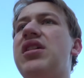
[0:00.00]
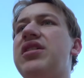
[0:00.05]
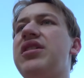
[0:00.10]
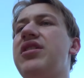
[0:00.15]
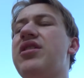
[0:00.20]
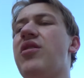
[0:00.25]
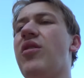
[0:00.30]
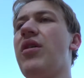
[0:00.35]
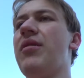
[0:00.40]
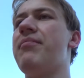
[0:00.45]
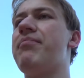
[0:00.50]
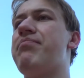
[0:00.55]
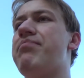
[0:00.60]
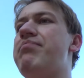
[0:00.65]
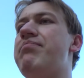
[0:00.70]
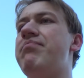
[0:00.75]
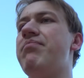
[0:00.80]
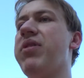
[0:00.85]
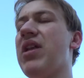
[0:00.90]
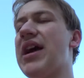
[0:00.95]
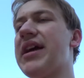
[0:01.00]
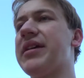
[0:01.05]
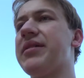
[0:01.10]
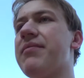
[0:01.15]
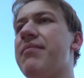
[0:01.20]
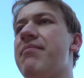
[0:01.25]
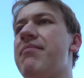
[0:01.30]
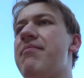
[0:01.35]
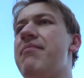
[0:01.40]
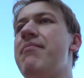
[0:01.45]
you know, like
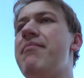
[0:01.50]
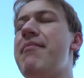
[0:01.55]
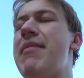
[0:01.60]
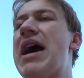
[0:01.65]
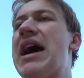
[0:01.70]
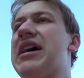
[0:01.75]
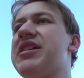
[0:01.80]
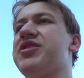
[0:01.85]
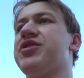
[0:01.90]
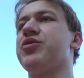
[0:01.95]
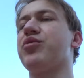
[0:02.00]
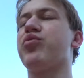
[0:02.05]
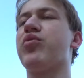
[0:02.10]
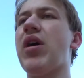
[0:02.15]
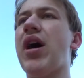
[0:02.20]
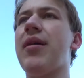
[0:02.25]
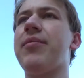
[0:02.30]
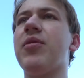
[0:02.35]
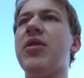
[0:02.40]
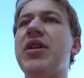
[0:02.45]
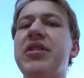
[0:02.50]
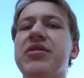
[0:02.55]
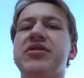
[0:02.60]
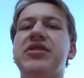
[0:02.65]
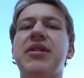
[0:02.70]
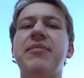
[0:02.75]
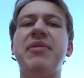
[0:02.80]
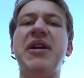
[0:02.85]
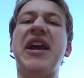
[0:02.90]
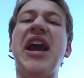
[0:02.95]
mass robbery or
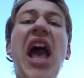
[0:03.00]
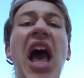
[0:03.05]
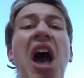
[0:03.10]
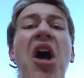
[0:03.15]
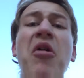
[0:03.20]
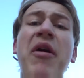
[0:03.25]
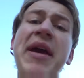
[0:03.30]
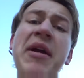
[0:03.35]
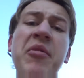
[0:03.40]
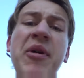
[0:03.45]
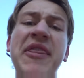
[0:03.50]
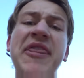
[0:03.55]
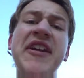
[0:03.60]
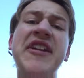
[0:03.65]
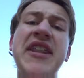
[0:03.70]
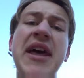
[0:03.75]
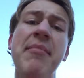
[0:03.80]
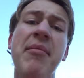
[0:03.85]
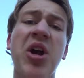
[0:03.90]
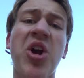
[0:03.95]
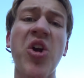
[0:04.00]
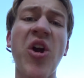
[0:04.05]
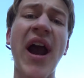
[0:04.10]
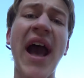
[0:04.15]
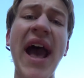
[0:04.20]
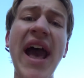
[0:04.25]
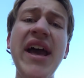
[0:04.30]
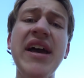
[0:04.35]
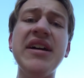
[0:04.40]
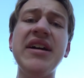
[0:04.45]
something, oh, it was a
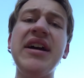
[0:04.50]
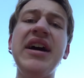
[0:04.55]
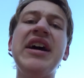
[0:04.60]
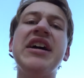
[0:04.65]
Democrat.